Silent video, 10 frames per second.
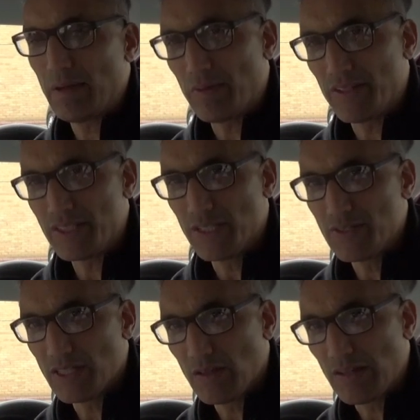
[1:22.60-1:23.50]
about whether to
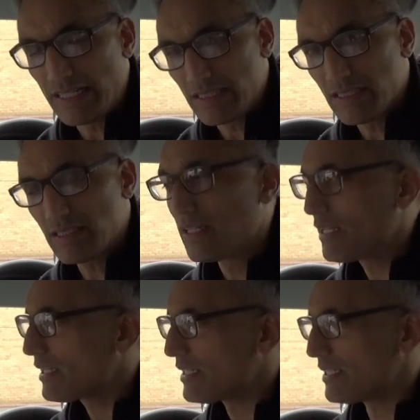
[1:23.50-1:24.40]
use the lights
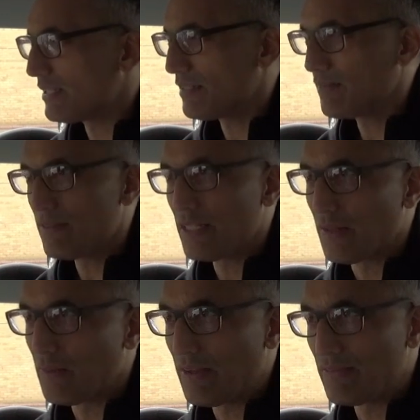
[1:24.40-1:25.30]
because it, you know,
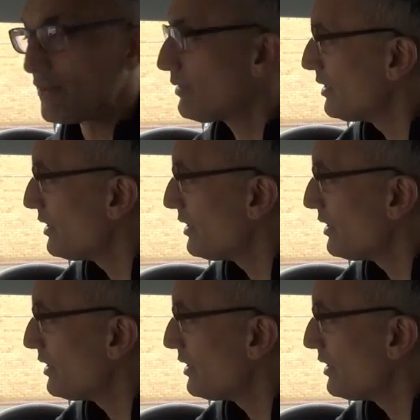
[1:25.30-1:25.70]
the weather.